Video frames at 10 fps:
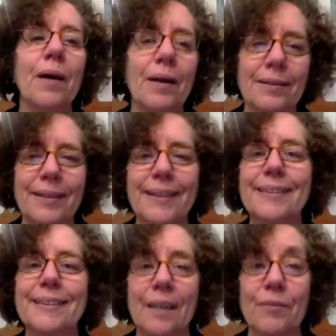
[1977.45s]
on
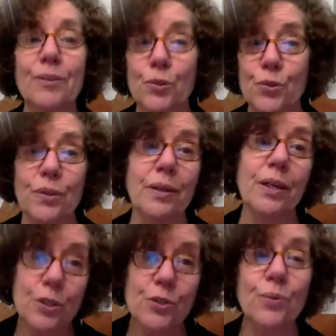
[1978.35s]
his evolution
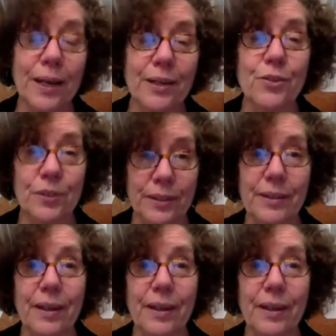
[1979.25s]
to actually